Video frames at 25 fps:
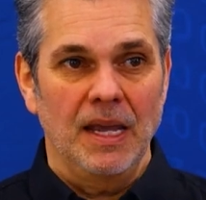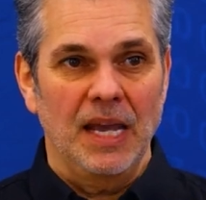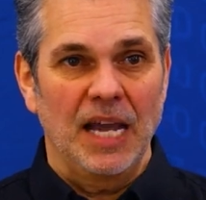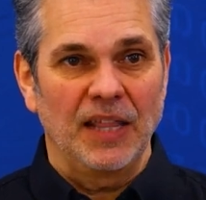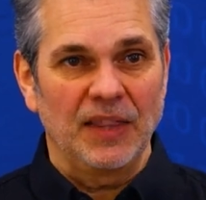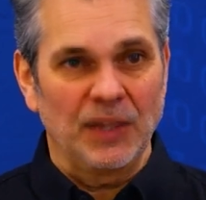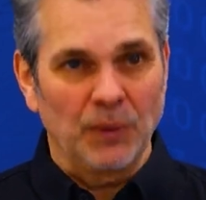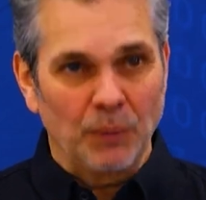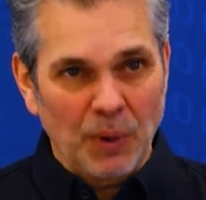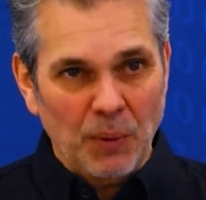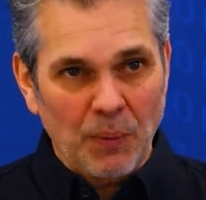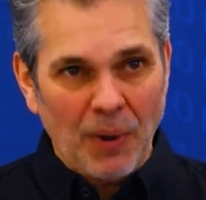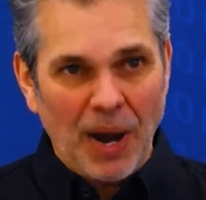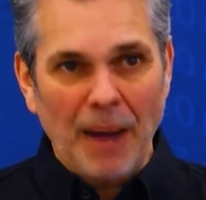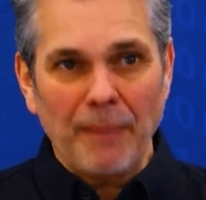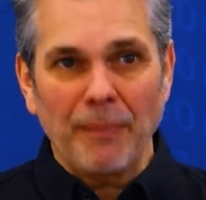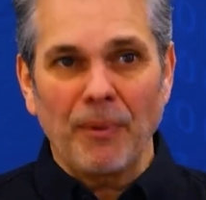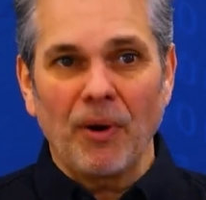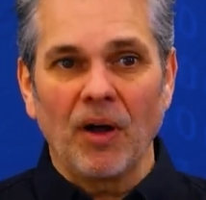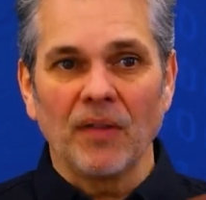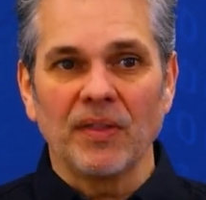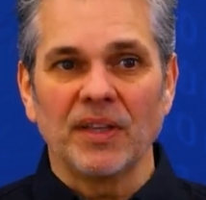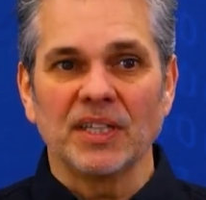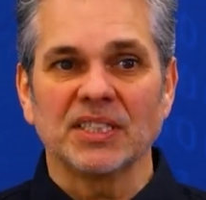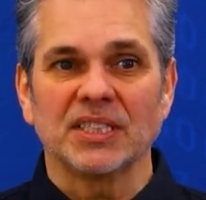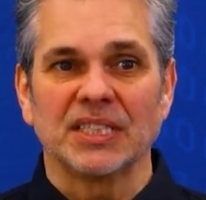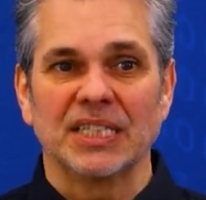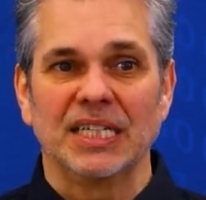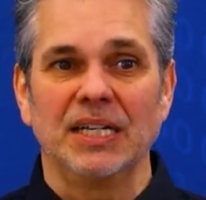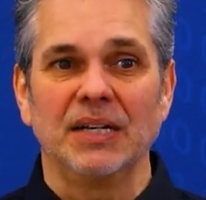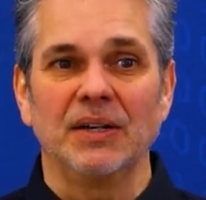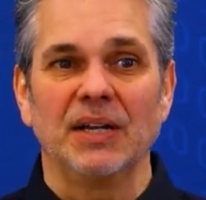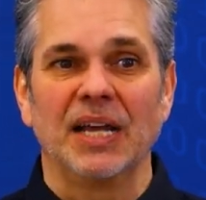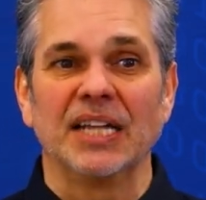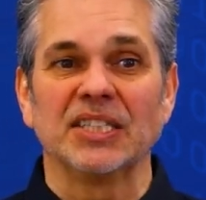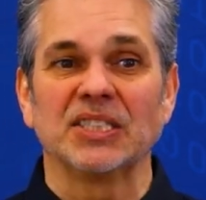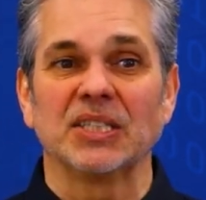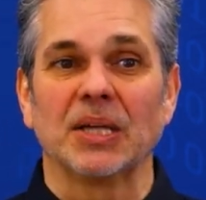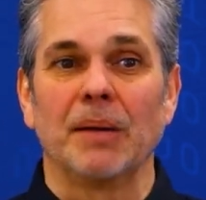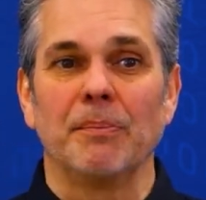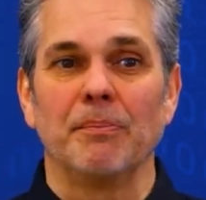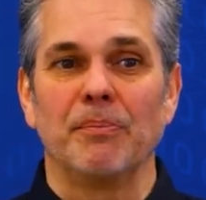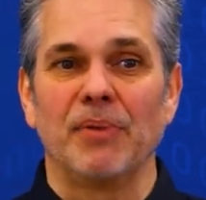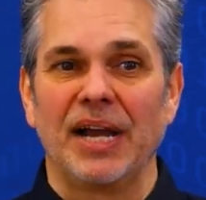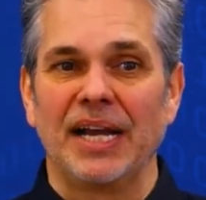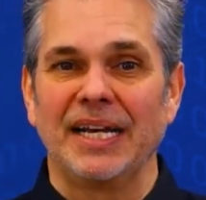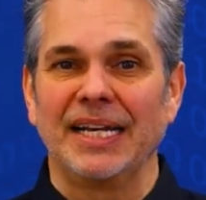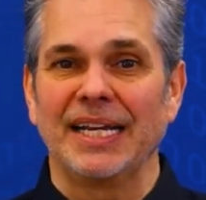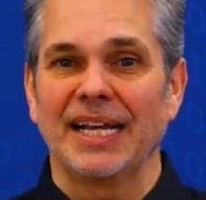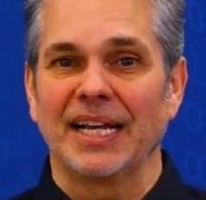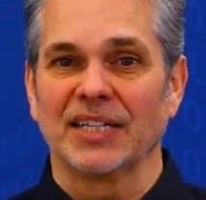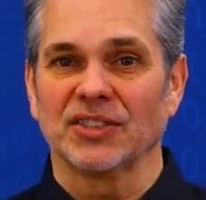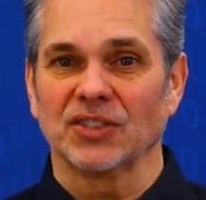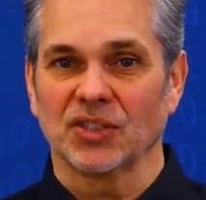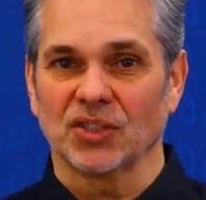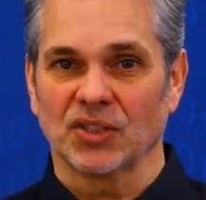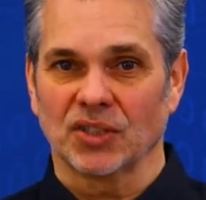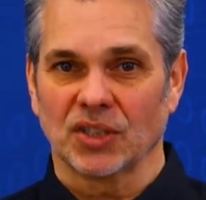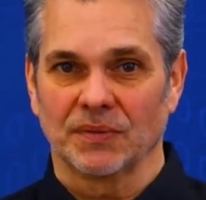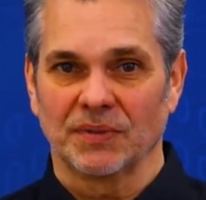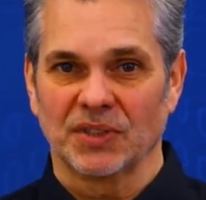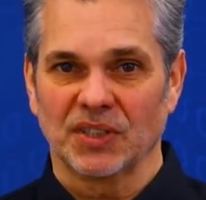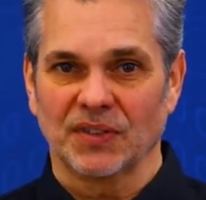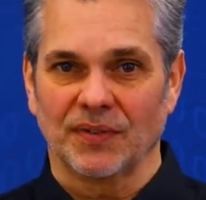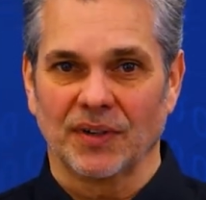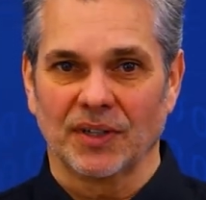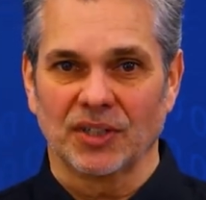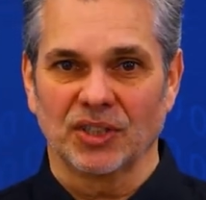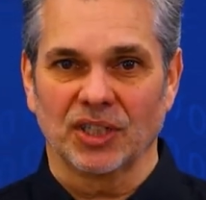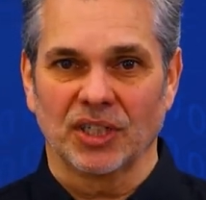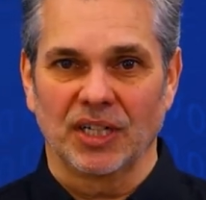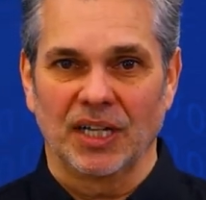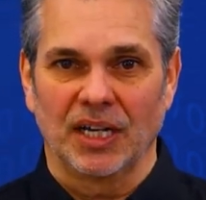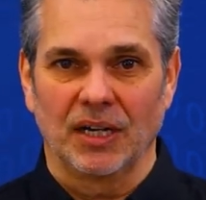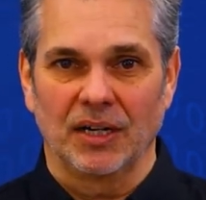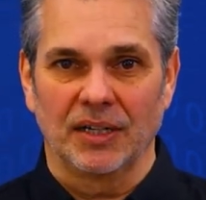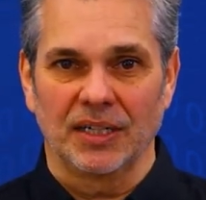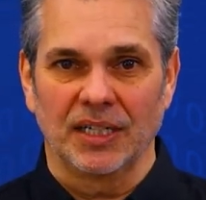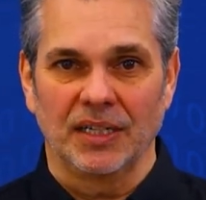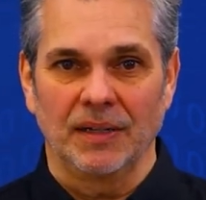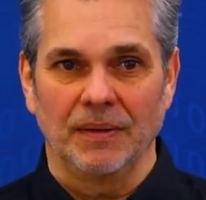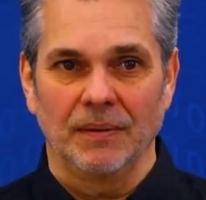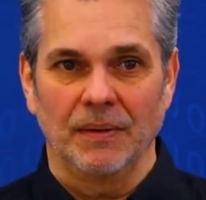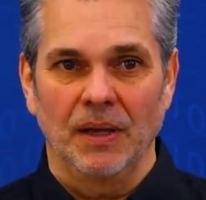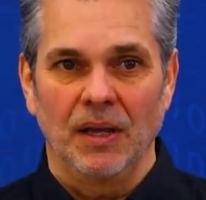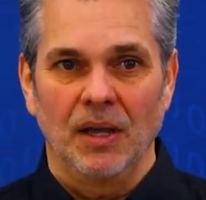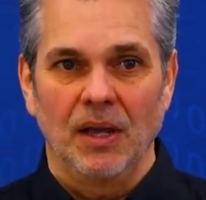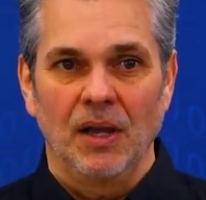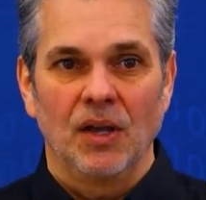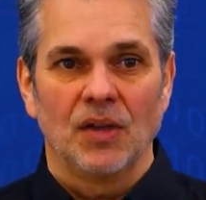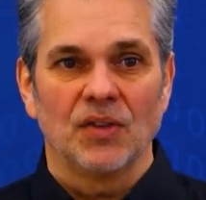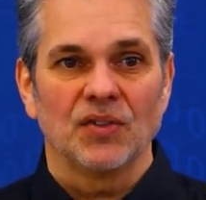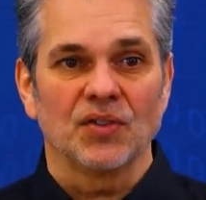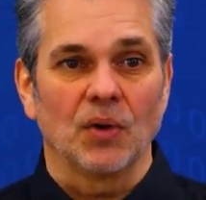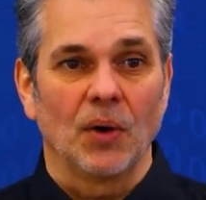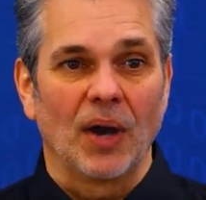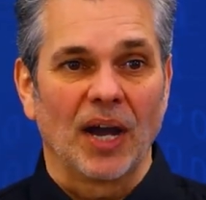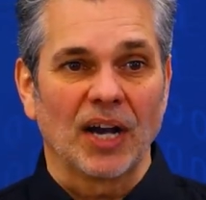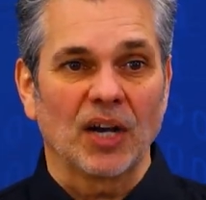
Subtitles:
And then we wrap all this in as a branding as a service functionality. So